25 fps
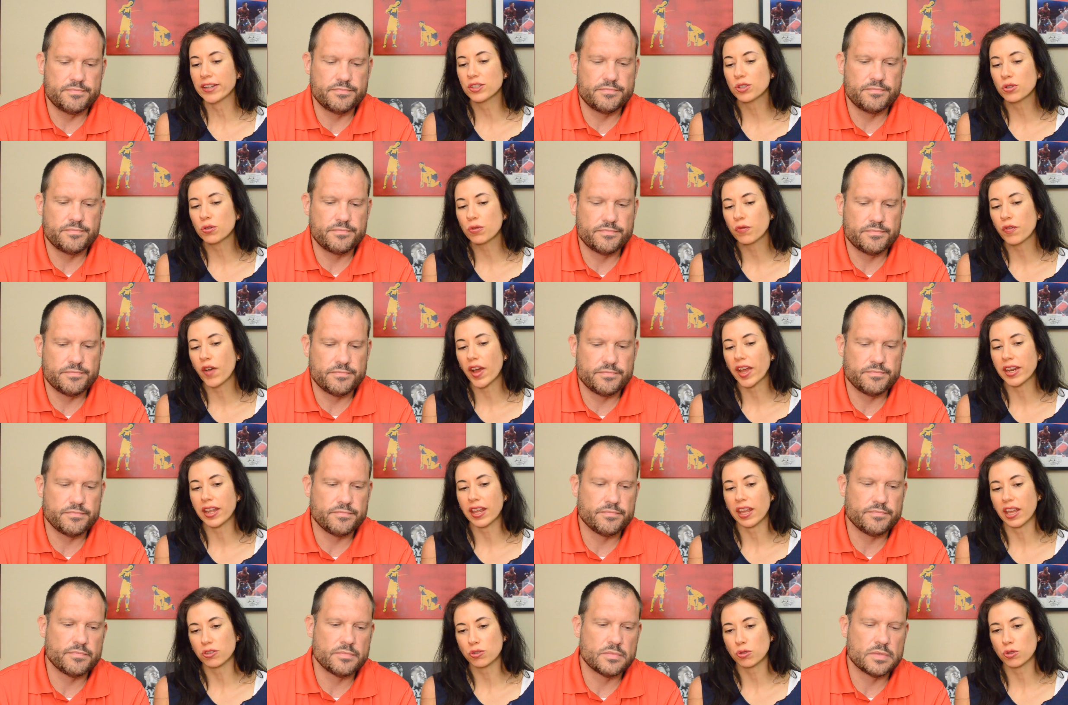Speaker 1: do find
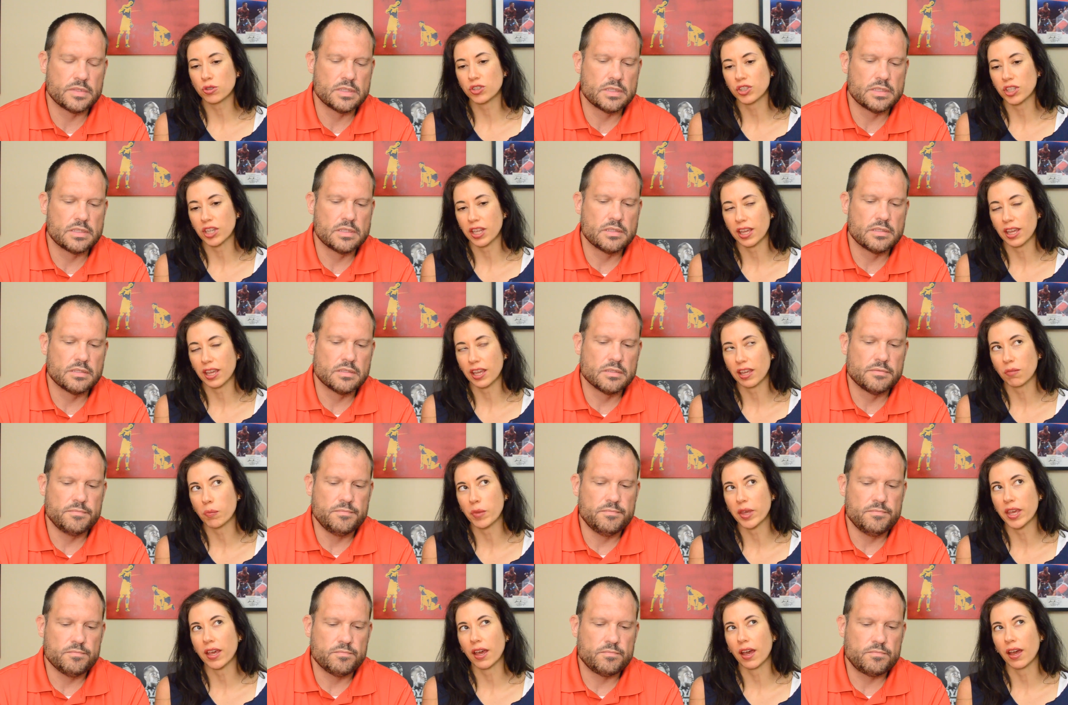it interesting
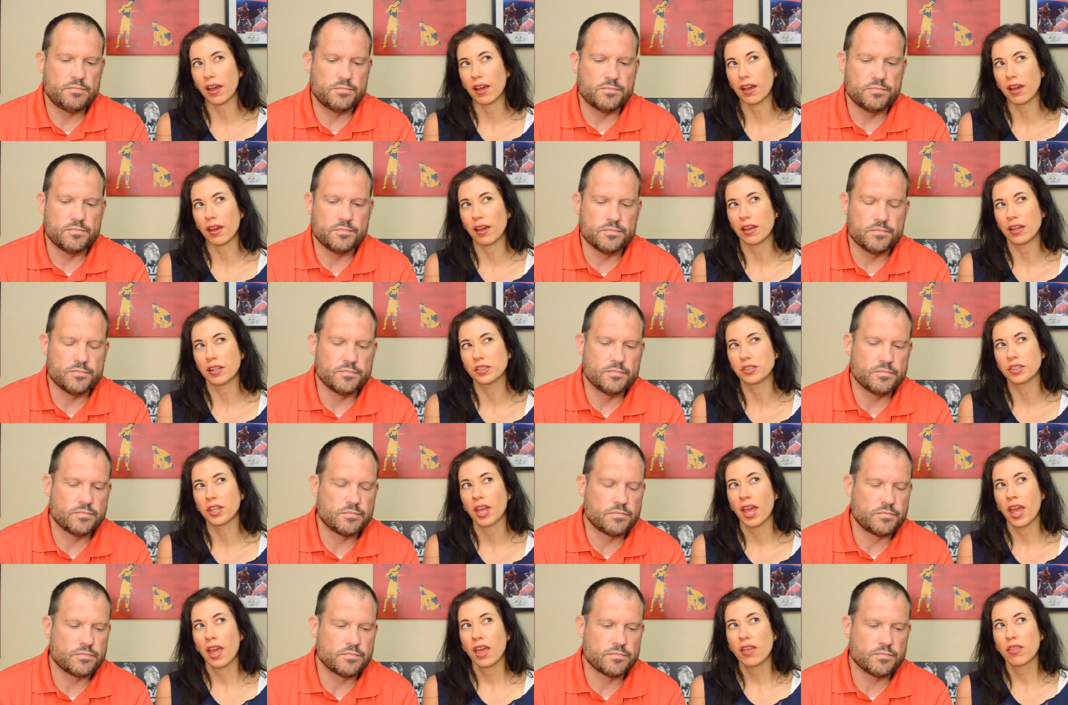because
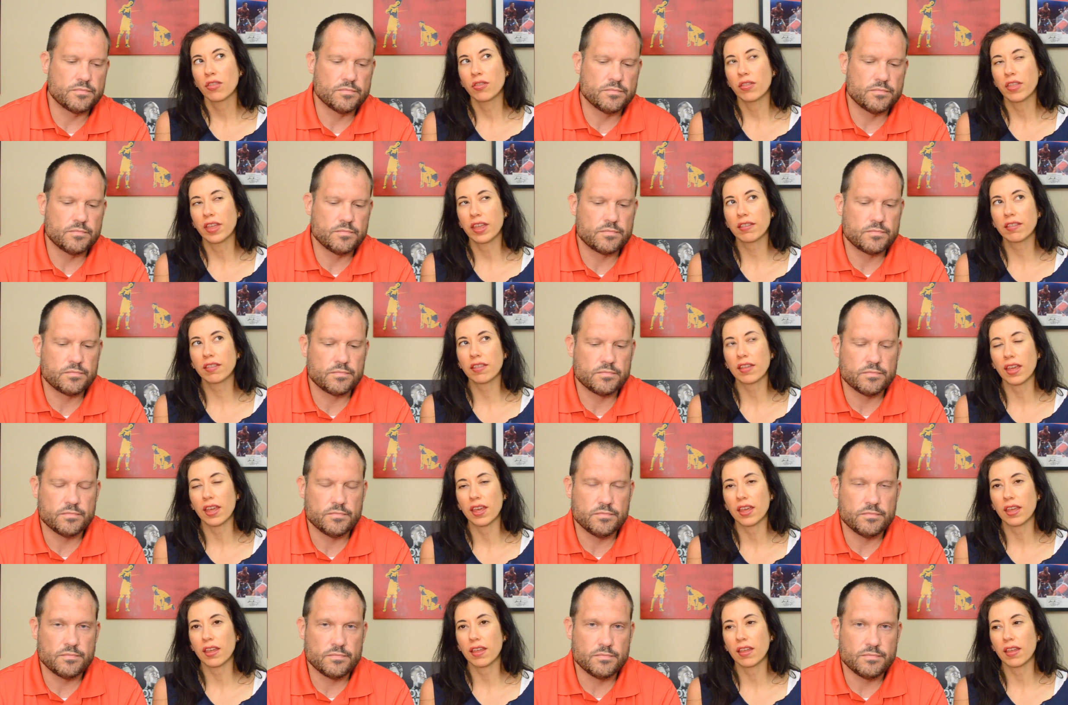this
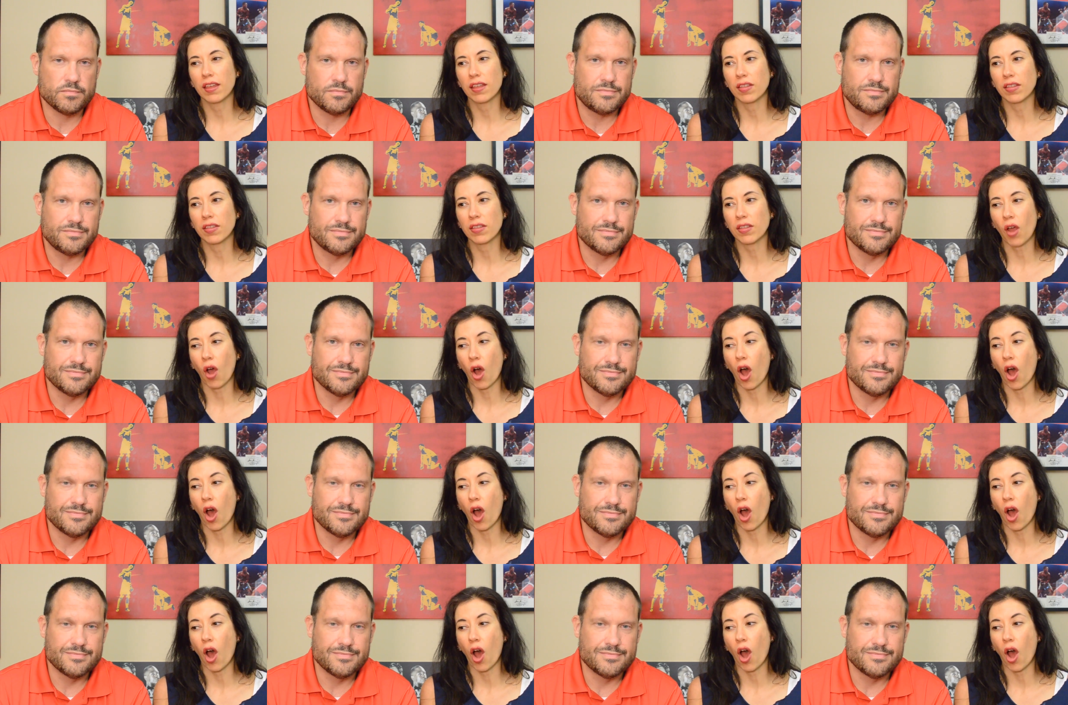is